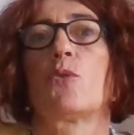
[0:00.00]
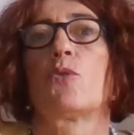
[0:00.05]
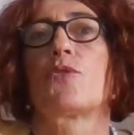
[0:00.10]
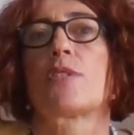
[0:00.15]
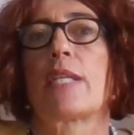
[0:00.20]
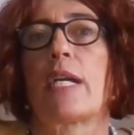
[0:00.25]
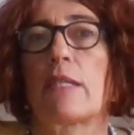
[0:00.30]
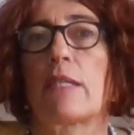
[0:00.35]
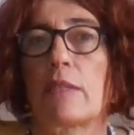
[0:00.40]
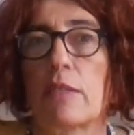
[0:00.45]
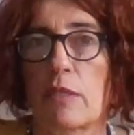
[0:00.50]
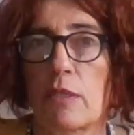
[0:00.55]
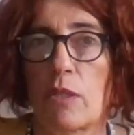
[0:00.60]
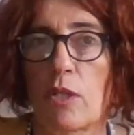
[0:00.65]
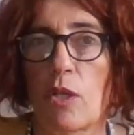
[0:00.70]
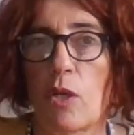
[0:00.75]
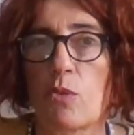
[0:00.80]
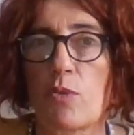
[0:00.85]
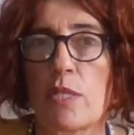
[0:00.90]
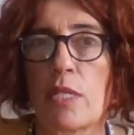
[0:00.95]
of Saturn
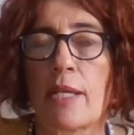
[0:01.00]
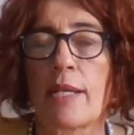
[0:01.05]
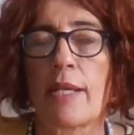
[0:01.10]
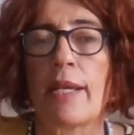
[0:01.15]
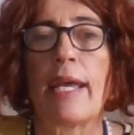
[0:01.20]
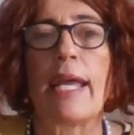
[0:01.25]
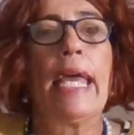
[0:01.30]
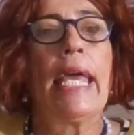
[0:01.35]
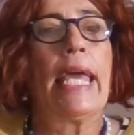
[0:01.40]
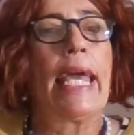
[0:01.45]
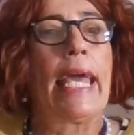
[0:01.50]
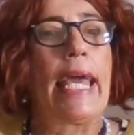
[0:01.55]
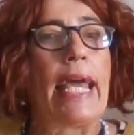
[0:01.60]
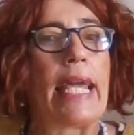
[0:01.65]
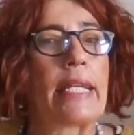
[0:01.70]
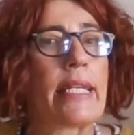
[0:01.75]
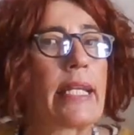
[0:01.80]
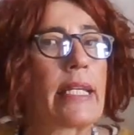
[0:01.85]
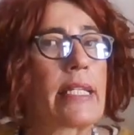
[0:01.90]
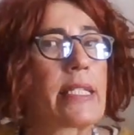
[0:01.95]
closing,
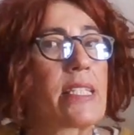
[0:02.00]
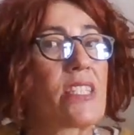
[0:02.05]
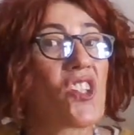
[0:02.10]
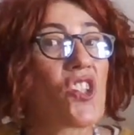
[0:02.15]
and next